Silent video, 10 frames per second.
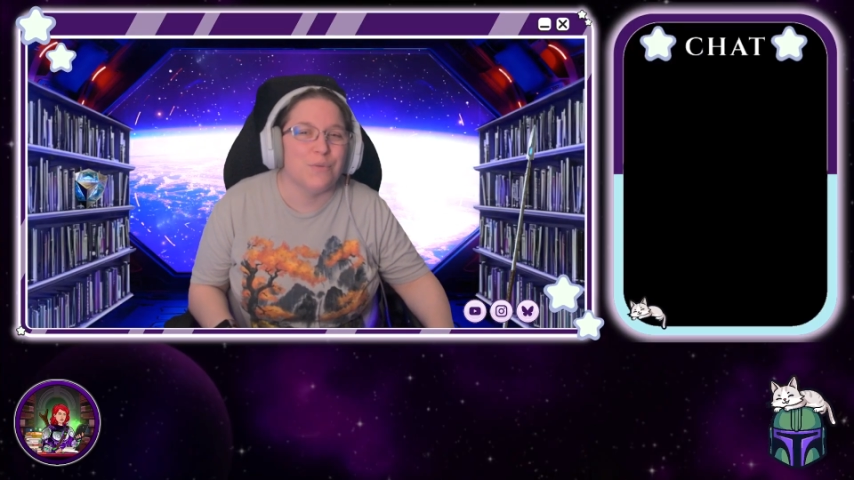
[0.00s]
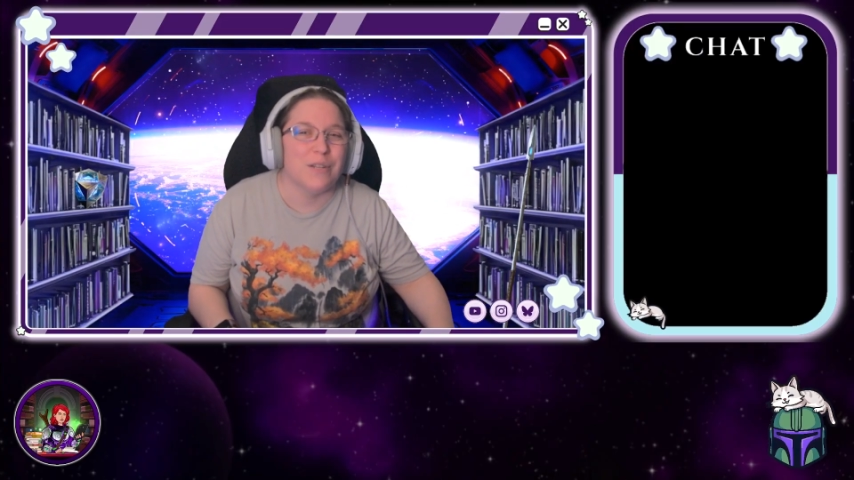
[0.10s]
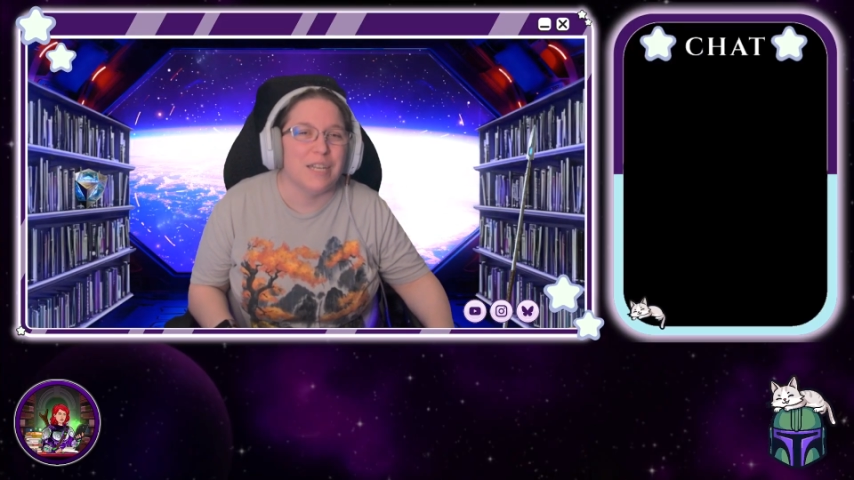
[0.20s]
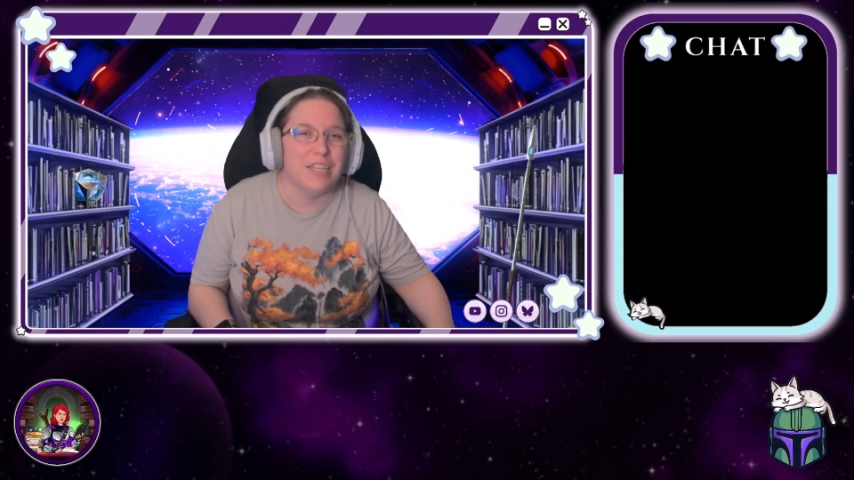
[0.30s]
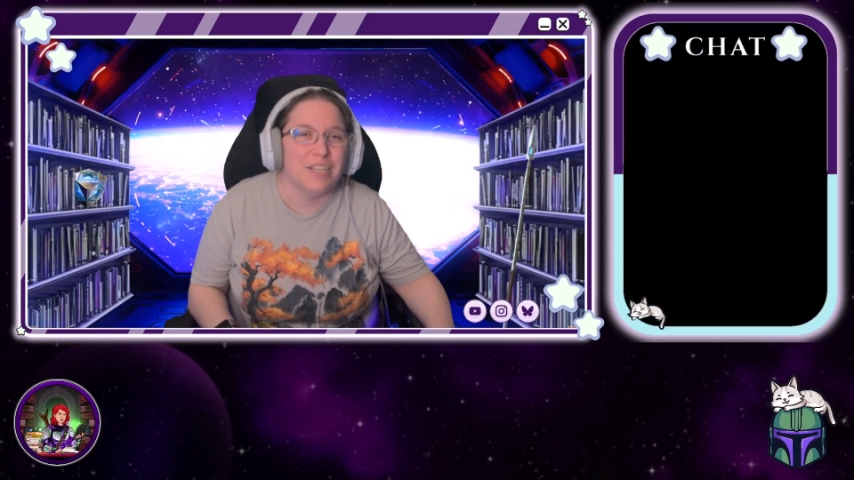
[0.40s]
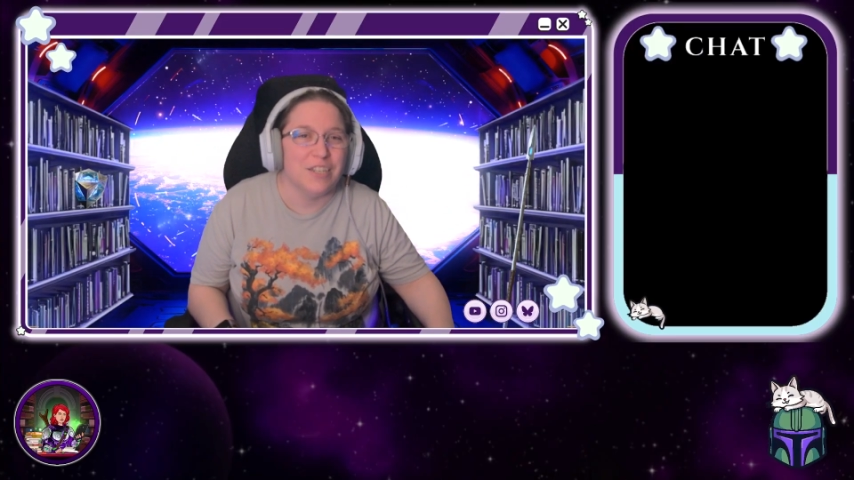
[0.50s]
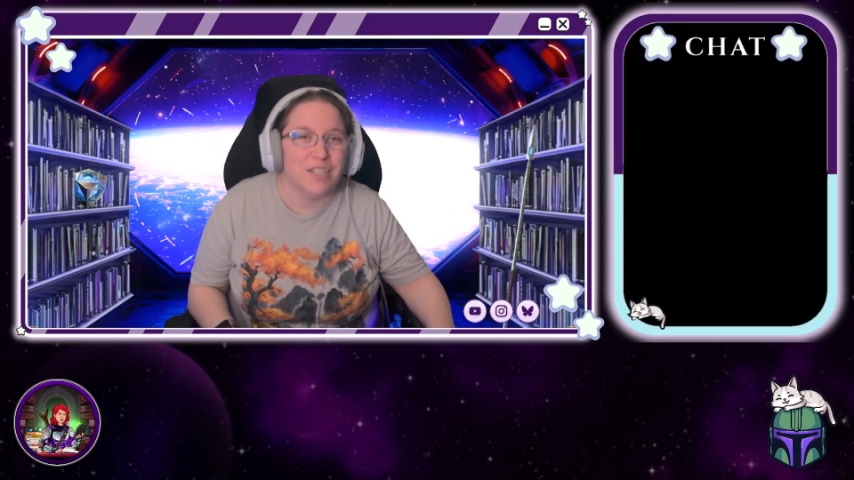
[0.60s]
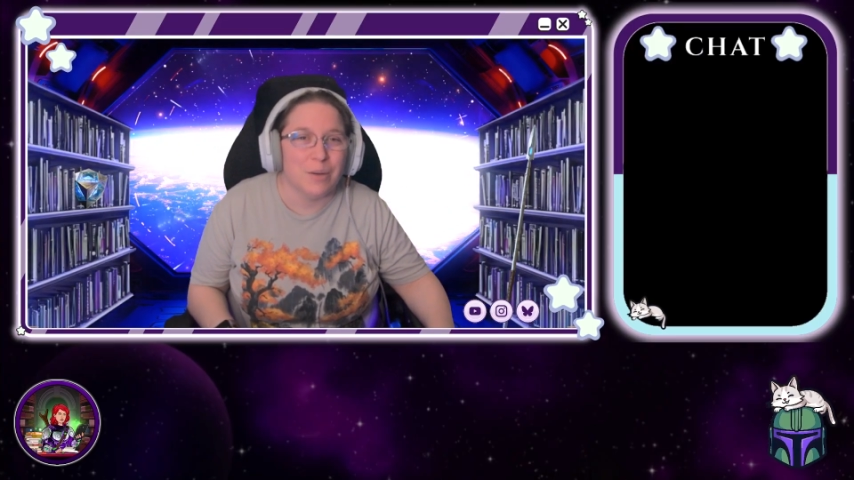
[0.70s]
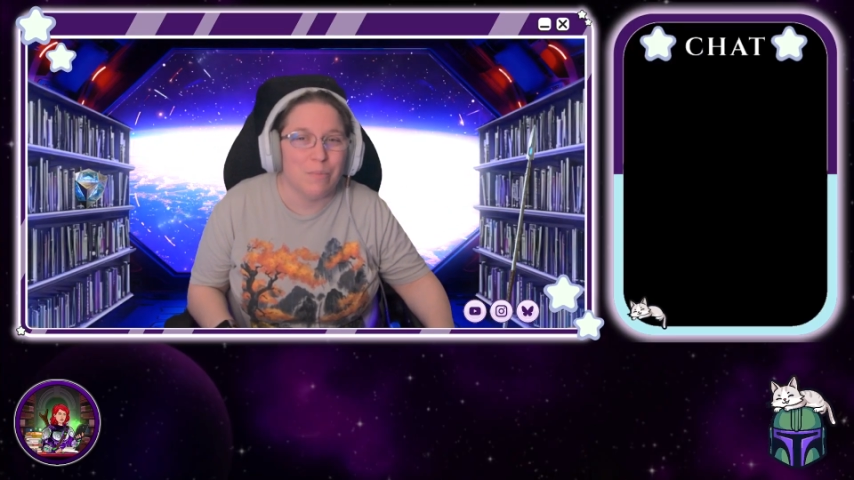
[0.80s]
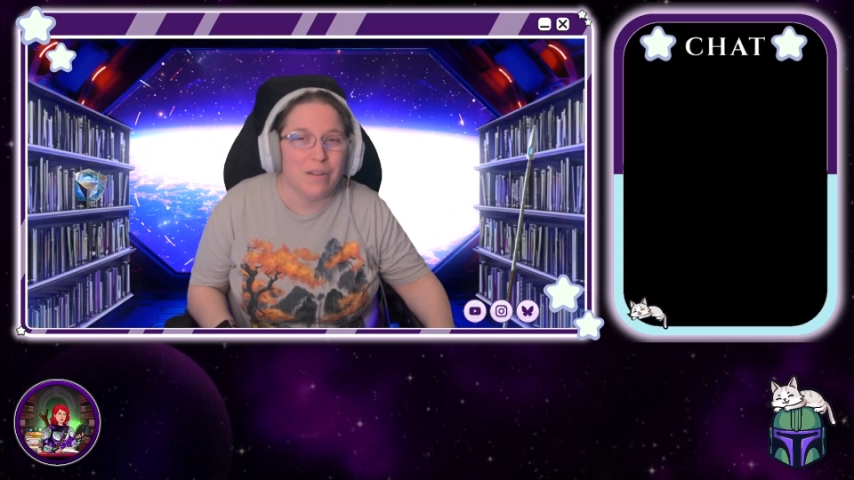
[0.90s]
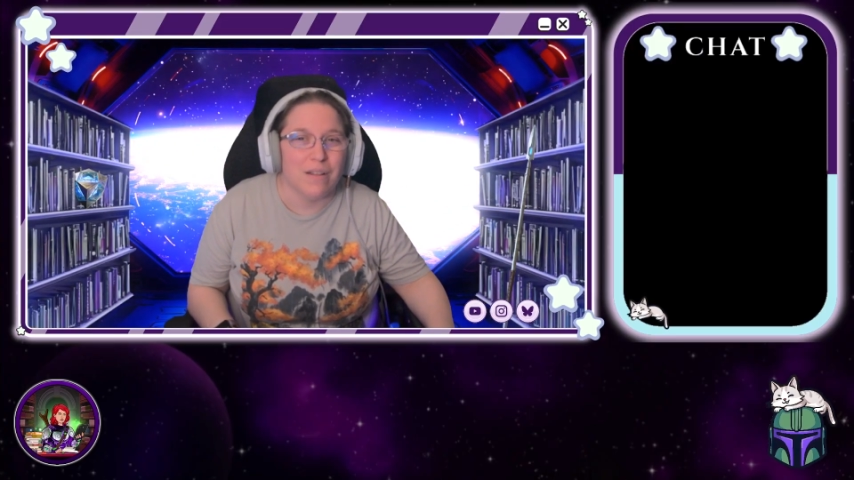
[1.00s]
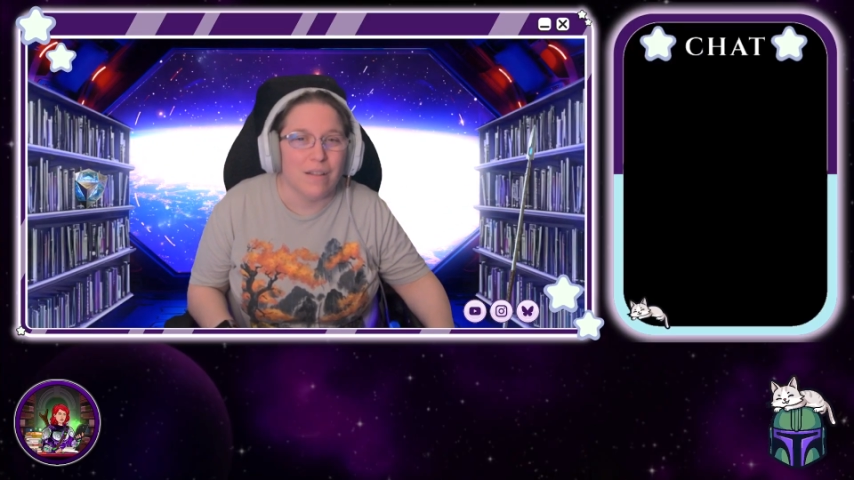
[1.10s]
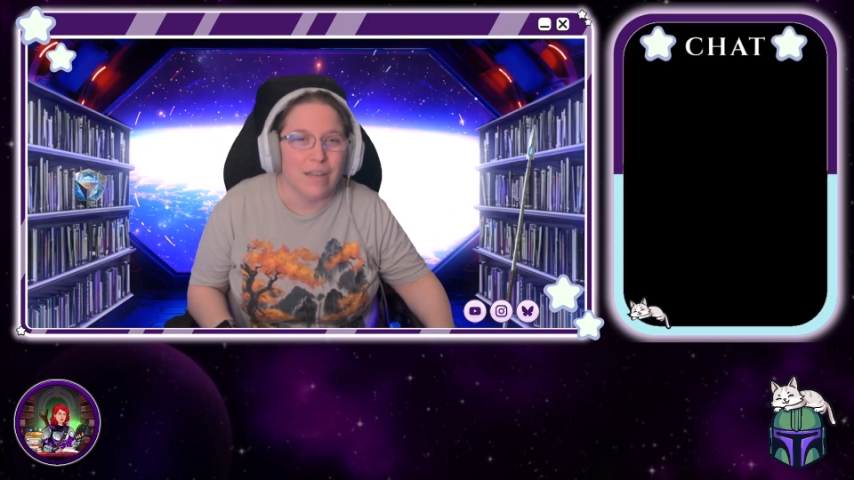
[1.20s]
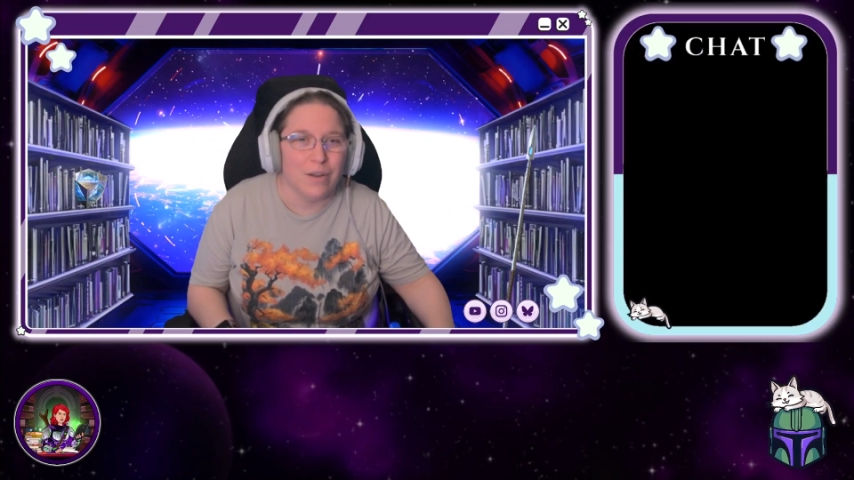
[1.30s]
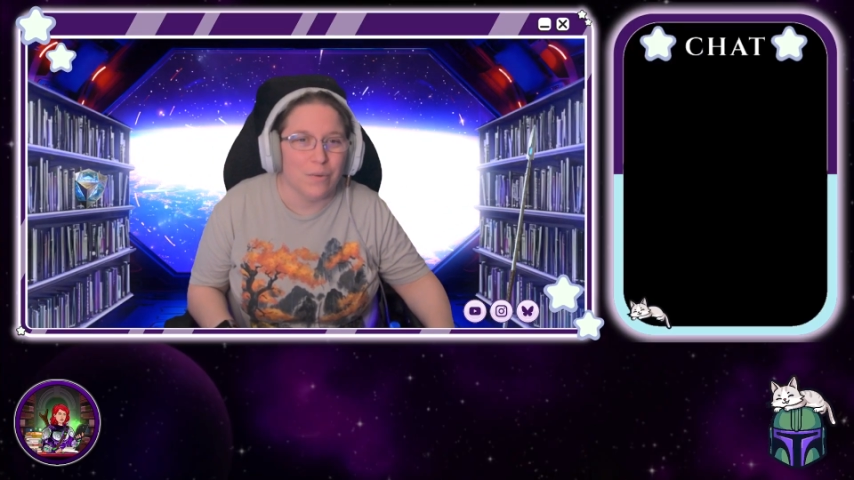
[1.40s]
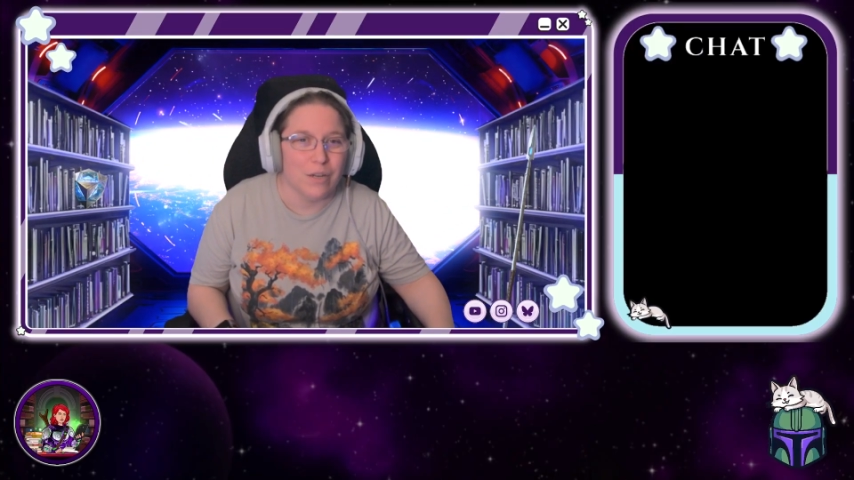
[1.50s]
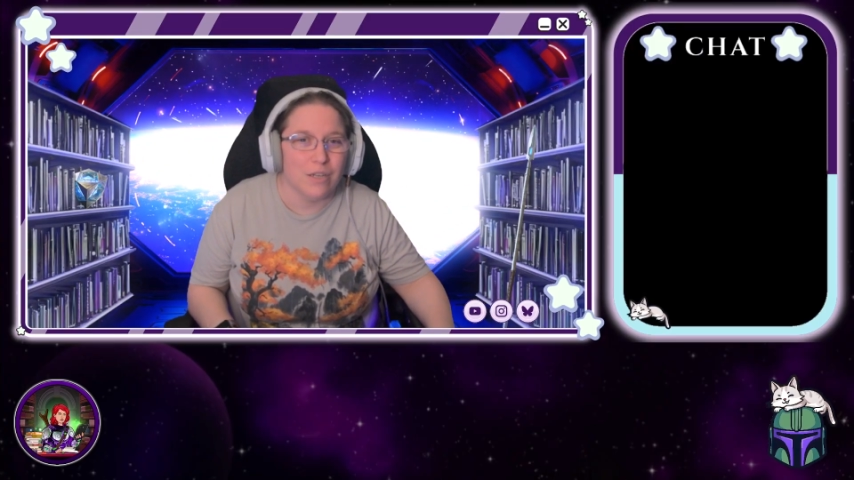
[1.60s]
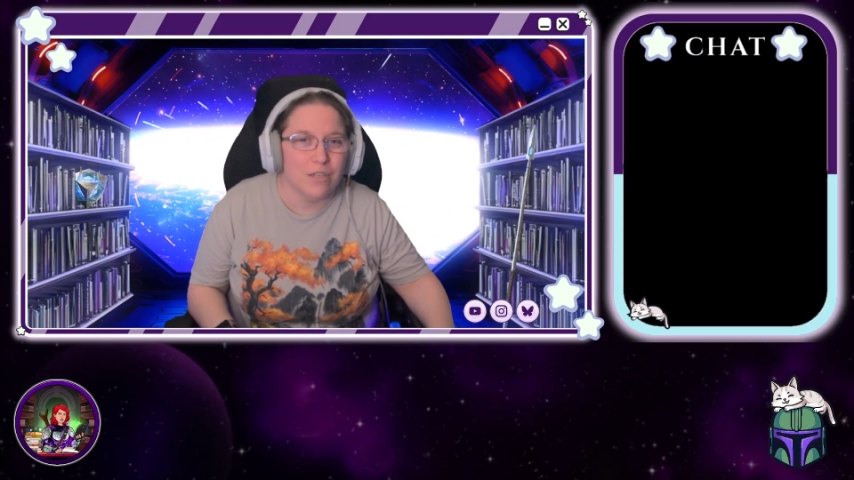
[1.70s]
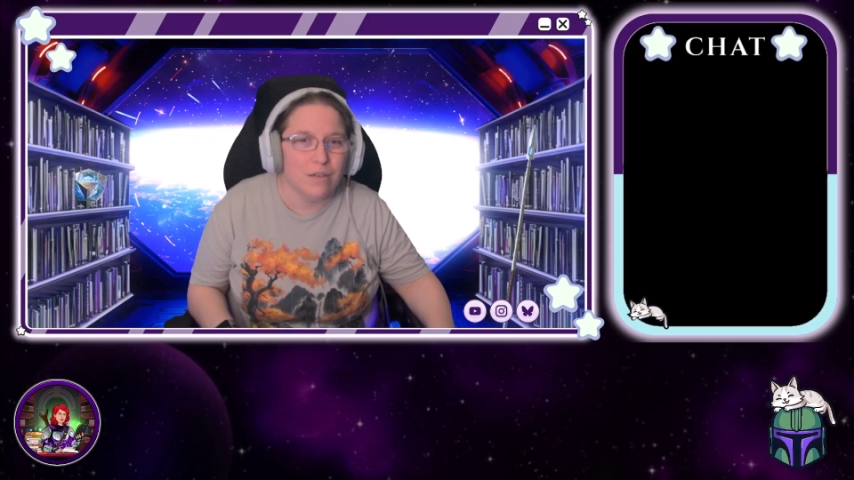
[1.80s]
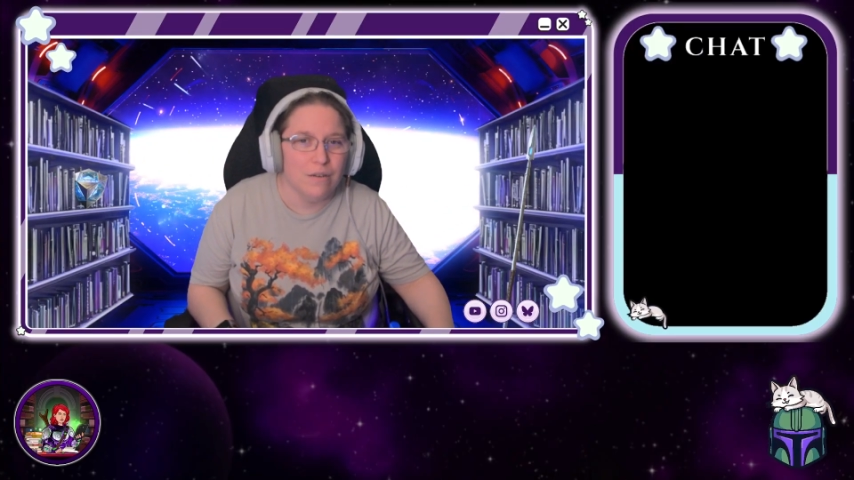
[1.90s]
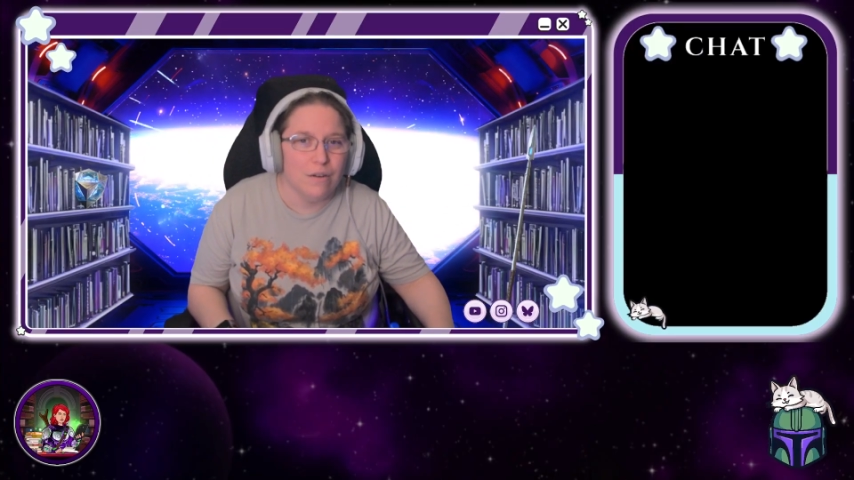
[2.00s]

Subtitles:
relationship language.